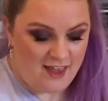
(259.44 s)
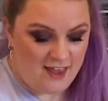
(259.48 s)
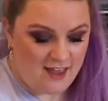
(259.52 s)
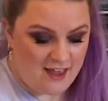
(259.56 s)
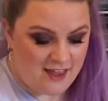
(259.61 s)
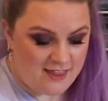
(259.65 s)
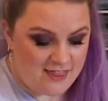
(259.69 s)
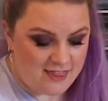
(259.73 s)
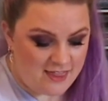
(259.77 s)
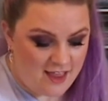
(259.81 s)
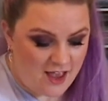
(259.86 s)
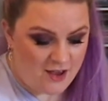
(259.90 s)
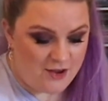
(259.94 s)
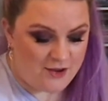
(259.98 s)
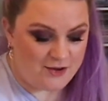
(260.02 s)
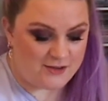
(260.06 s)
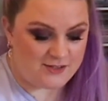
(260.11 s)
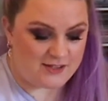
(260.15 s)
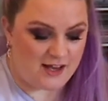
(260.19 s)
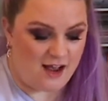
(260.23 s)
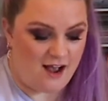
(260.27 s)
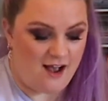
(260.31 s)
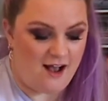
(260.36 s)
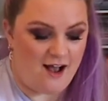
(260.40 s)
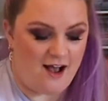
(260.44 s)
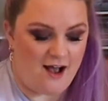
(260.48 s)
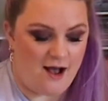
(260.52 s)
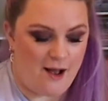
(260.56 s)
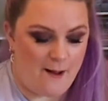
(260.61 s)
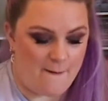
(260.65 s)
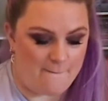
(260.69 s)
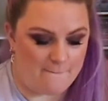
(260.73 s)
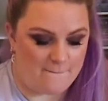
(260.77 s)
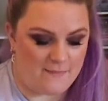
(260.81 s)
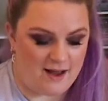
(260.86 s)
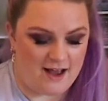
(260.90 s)
And those
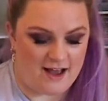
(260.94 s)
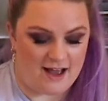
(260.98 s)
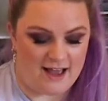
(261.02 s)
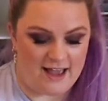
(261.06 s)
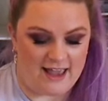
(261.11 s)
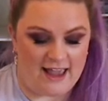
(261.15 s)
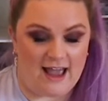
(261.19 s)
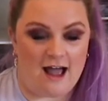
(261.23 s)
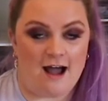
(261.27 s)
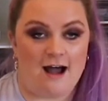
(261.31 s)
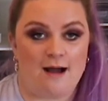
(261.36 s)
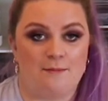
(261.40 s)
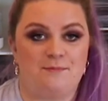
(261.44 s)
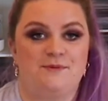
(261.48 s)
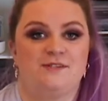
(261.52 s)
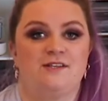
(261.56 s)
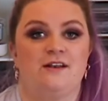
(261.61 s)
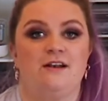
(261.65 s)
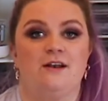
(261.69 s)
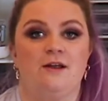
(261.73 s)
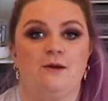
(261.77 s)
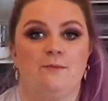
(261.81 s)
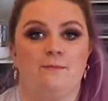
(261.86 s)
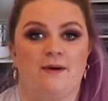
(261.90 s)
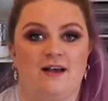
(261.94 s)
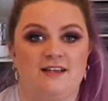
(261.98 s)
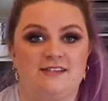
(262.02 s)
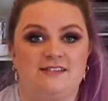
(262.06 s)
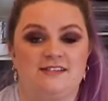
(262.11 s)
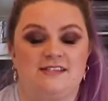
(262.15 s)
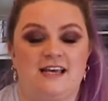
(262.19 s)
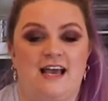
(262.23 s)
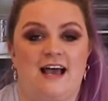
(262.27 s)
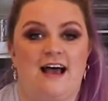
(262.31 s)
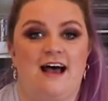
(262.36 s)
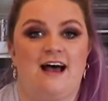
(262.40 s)
are my absolute
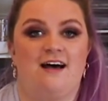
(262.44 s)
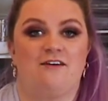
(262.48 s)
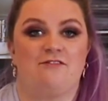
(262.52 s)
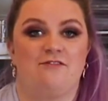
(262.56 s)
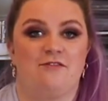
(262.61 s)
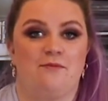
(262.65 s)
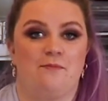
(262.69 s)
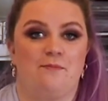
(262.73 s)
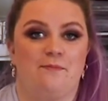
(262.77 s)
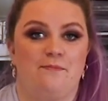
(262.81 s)
must-have.